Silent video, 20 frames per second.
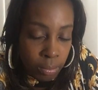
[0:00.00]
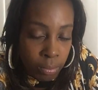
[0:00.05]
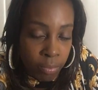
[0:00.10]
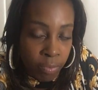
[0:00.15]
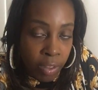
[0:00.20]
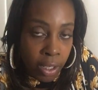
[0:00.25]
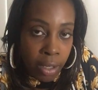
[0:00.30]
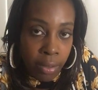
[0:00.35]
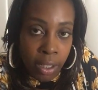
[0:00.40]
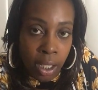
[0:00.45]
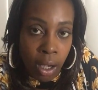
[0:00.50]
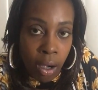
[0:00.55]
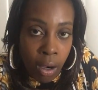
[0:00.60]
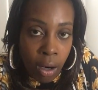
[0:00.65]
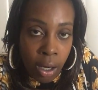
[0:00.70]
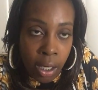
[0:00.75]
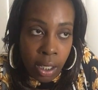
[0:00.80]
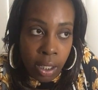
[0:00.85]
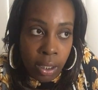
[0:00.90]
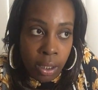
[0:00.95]
Very
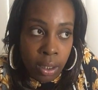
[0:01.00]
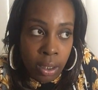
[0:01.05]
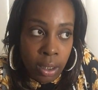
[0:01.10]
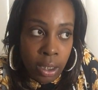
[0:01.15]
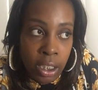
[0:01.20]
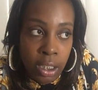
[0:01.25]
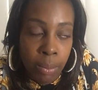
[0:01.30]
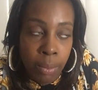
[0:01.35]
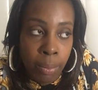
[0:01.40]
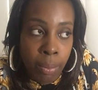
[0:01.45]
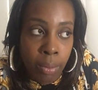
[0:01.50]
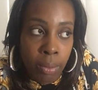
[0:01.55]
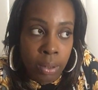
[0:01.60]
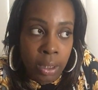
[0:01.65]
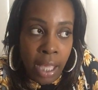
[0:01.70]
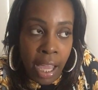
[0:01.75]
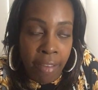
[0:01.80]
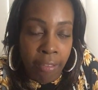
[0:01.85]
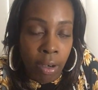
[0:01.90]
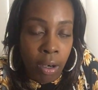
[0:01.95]
hard. These people
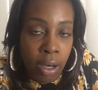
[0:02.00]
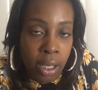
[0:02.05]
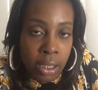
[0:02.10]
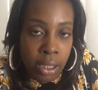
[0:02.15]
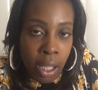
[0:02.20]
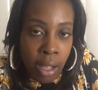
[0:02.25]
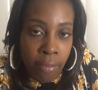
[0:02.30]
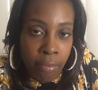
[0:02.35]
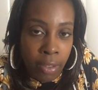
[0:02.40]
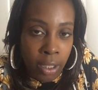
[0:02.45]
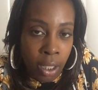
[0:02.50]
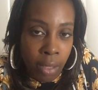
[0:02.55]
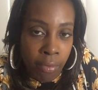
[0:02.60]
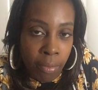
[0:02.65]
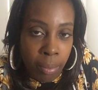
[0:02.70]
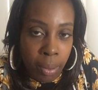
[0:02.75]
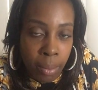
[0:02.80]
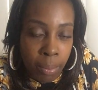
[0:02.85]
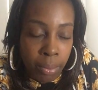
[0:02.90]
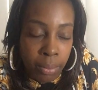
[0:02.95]
have a hard time
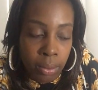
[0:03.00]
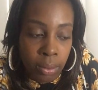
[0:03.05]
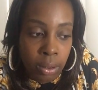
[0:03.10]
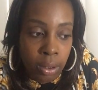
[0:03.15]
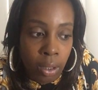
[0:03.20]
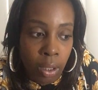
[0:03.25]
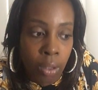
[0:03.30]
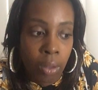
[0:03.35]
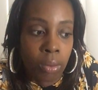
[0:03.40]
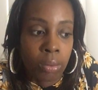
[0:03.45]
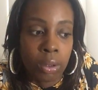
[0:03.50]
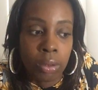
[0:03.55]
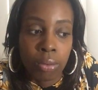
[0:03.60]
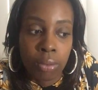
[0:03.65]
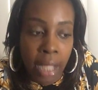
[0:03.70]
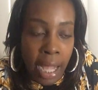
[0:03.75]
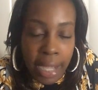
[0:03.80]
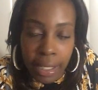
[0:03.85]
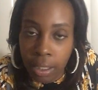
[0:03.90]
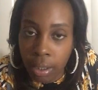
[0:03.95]
forgiving people. So do
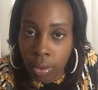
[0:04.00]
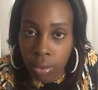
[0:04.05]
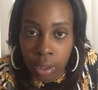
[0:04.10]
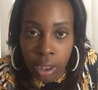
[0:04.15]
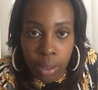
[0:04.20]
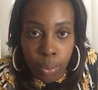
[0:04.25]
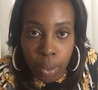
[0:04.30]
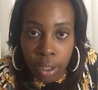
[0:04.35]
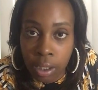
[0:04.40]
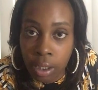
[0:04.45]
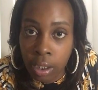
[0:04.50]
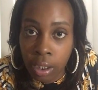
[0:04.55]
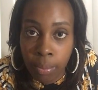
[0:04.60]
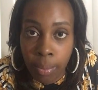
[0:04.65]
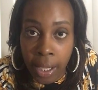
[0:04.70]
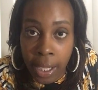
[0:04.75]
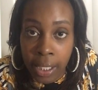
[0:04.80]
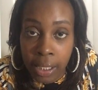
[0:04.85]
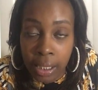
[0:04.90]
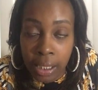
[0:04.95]
not get on this person's
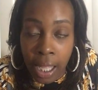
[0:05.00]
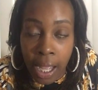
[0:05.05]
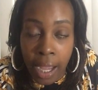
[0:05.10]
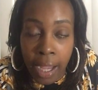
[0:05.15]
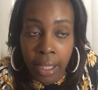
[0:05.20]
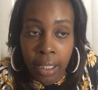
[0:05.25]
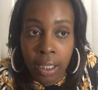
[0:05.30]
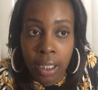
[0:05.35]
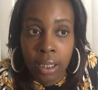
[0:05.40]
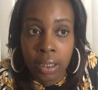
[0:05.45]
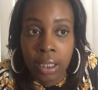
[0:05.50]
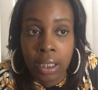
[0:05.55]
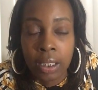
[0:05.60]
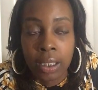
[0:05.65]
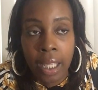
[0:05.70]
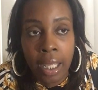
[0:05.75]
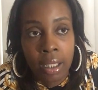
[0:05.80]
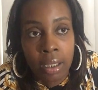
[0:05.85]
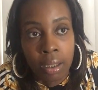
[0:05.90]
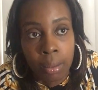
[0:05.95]
bad side, because it
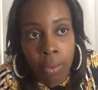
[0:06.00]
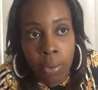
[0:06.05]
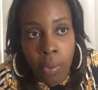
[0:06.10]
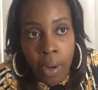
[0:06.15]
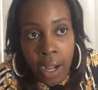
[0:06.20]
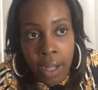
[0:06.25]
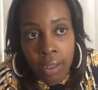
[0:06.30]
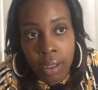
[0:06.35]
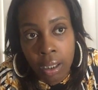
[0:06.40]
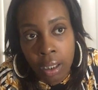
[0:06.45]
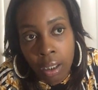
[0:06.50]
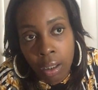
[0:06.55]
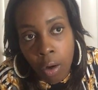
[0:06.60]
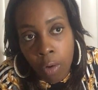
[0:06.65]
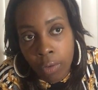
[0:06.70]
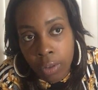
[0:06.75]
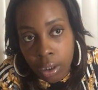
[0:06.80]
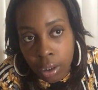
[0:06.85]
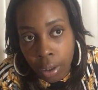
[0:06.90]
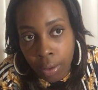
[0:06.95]
takes them a while to get
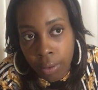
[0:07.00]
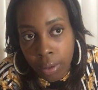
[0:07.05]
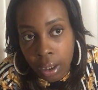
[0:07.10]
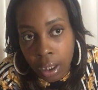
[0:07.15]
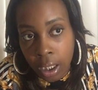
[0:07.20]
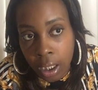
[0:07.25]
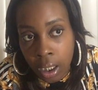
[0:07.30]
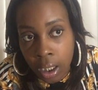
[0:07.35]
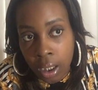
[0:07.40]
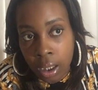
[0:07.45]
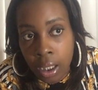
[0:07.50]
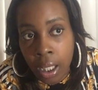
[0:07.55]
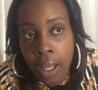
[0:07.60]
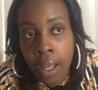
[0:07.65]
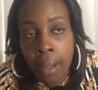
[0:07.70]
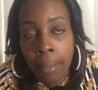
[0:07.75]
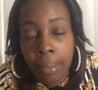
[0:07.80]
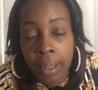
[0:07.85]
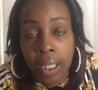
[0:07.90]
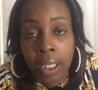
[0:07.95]
over certain things,
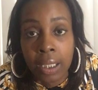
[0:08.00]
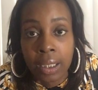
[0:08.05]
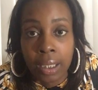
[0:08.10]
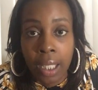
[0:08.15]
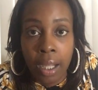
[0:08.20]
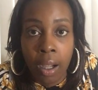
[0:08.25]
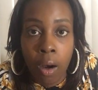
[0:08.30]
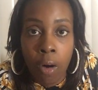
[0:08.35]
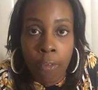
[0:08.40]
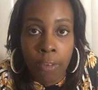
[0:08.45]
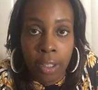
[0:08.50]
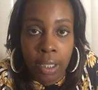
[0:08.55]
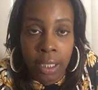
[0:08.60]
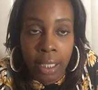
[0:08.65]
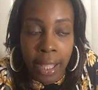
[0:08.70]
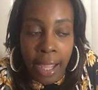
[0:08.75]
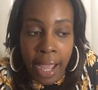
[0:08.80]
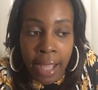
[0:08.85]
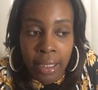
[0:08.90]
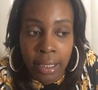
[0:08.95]
because they
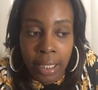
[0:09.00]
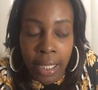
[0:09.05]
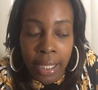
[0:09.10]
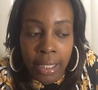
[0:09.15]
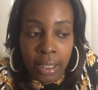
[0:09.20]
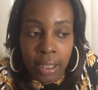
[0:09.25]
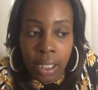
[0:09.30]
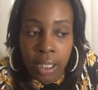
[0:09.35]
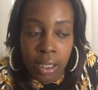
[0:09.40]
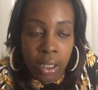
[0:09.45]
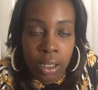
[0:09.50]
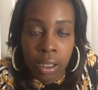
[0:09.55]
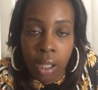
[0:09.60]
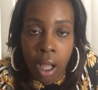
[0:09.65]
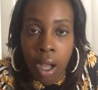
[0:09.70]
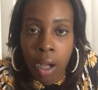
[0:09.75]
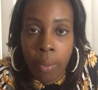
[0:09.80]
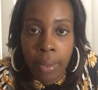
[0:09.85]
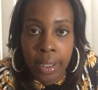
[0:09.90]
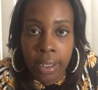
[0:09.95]
overanalyze things, and it's
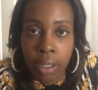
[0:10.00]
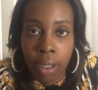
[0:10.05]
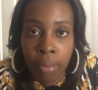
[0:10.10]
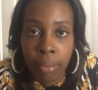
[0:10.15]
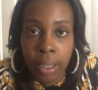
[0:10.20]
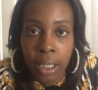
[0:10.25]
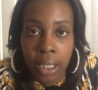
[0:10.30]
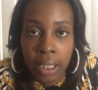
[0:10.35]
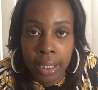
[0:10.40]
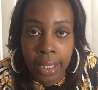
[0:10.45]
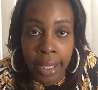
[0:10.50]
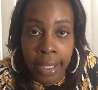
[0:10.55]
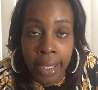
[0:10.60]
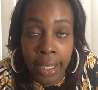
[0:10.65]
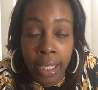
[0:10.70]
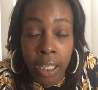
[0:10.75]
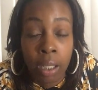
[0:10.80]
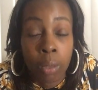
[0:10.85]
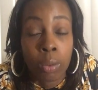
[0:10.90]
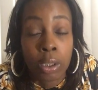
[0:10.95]
always going to be in their
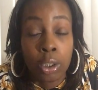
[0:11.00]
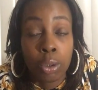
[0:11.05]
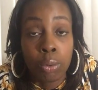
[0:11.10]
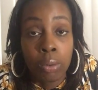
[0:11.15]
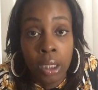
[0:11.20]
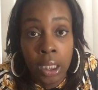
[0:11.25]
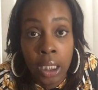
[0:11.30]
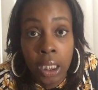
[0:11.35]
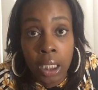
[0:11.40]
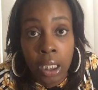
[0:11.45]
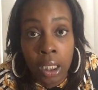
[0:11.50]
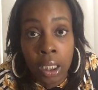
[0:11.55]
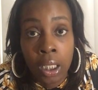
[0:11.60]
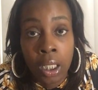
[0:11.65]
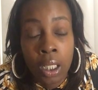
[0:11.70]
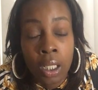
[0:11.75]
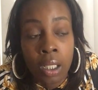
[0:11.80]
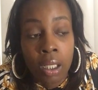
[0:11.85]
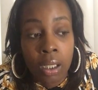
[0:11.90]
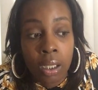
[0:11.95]
head what you did.
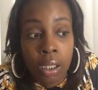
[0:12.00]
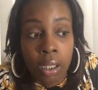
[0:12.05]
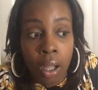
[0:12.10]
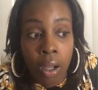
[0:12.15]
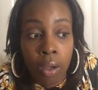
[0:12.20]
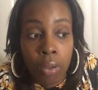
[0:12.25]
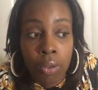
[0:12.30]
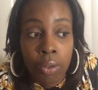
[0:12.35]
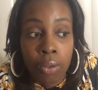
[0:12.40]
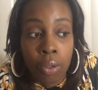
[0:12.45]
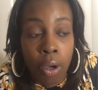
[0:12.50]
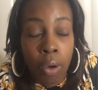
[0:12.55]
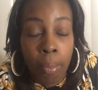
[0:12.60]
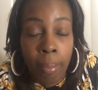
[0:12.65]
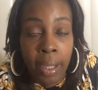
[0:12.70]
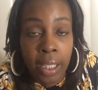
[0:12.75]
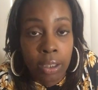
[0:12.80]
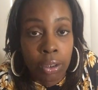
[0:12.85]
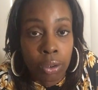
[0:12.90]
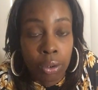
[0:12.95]
So,
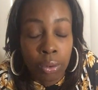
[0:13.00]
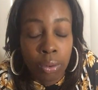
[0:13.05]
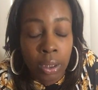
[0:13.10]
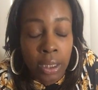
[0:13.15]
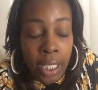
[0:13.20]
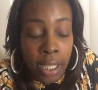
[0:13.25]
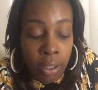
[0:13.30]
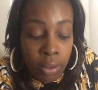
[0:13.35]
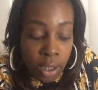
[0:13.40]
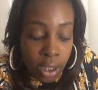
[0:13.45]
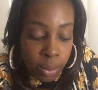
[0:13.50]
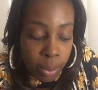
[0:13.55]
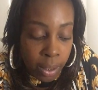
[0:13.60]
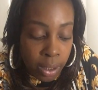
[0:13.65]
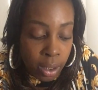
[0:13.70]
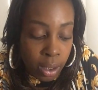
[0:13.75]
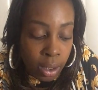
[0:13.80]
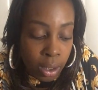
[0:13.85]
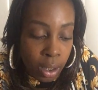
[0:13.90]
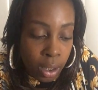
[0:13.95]
make sure you stay on this
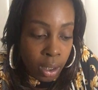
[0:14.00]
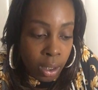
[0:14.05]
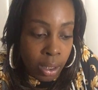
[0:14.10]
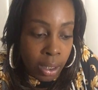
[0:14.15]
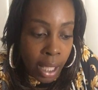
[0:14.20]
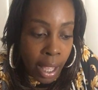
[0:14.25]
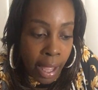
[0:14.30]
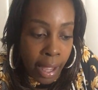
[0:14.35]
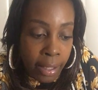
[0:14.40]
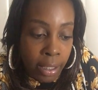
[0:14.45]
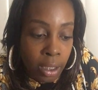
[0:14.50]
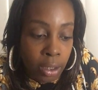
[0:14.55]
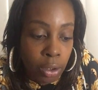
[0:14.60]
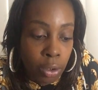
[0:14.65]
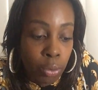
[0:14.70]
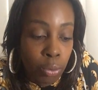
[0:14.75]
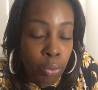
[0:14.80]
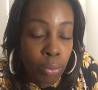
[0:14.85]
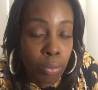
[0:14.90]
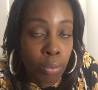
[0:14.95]
person's good side,
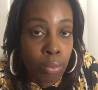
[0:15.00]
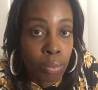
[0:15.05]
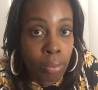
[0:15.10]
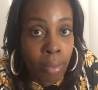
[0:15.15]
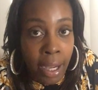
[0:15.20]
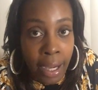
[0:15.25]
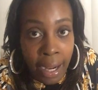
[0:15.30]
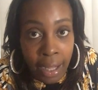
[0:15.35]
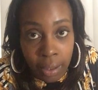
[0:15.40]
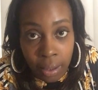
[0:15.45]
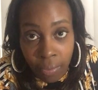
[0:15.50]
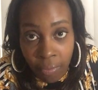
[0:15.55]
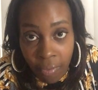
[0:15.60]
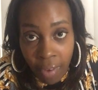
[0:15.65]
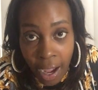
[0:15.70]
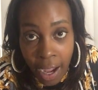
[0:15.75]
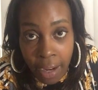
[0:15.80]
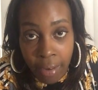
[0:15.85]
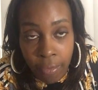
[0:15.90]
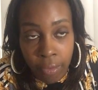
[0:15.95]
because you might have to
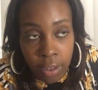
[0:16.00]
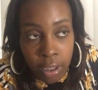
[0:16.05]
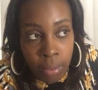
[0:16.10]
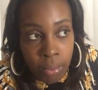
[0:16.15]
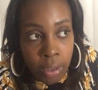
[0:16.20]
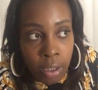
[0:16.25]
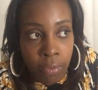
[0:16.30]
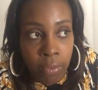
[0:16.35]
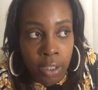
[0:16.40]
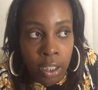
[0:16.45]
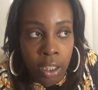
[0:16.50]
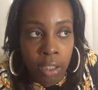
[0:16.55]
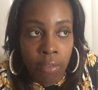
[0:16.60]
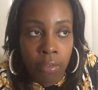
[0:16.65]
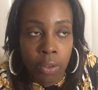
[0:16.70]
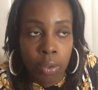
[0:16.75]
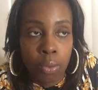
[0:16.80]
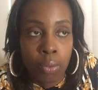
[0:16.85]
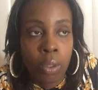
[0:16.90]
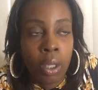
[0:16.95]
fight for them to
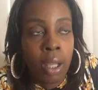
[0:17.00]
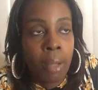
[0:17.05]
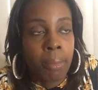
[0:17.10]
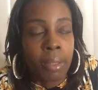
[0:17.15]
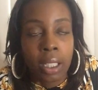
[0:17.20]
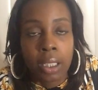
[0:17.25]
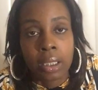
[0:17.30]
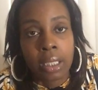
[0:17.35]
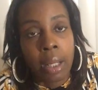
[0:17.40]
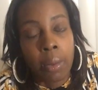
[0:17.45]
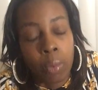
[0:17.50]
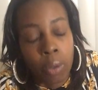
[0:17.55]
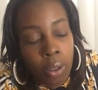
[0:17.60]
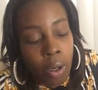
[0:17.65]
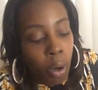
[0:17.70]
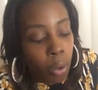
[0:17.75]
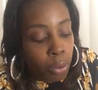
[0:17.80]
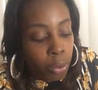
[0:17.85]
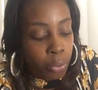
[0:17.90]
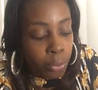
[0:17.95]
forgive you, because they will
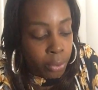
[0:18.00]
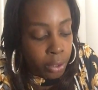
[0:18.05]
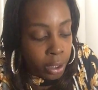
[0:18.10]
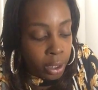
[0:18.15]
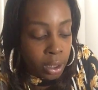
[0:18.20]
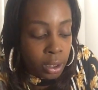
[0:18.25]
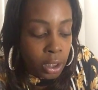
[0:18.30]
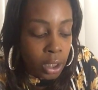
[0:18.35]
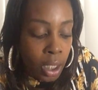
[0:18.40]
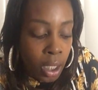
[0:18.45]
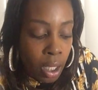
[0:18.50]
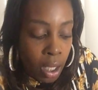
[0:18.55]
hold a grudge.